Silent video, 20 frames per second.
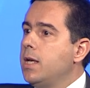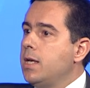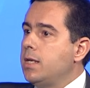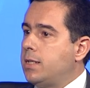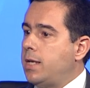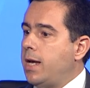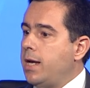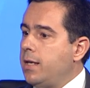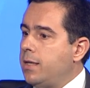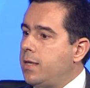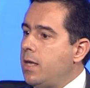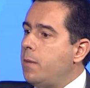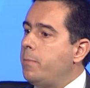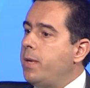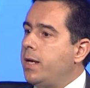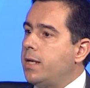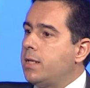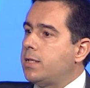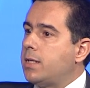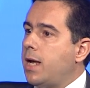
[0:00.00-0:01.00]
saying their
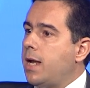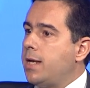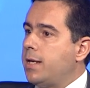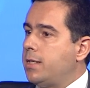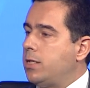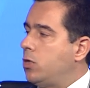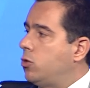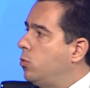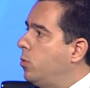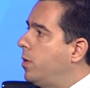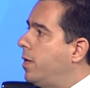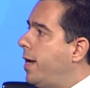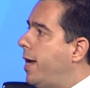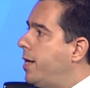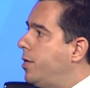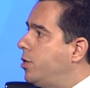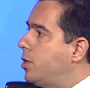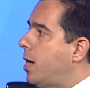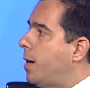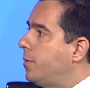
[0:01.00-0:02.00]
biggest challenge is to
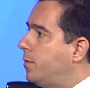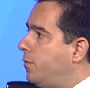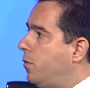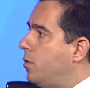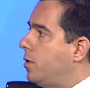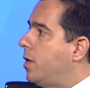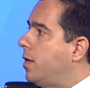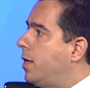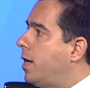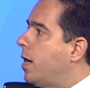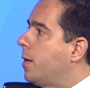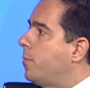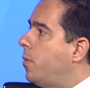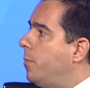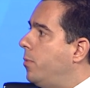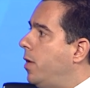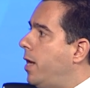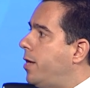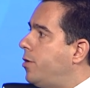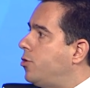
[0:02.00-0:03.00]
create jobs for their young
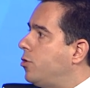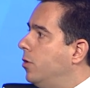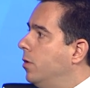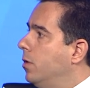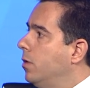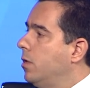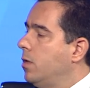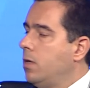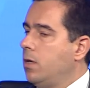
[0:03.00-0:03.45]
population.